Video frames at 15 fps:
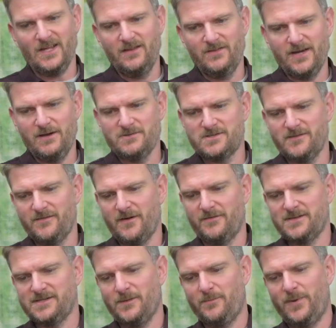those have
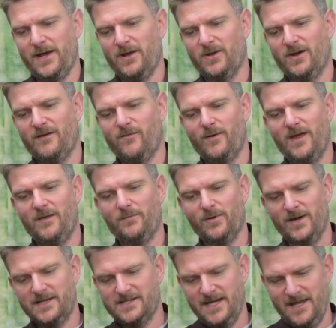obviously peeled off where the
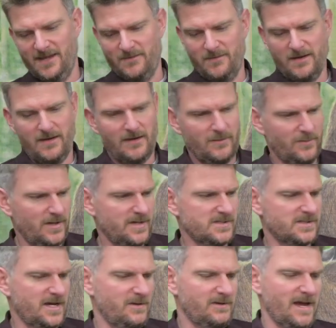bullets hit them, but
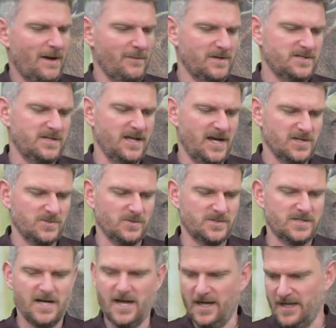there's no damage to the actual
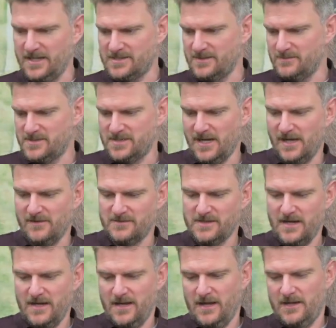targets themselves.
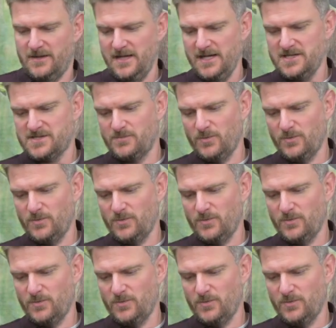These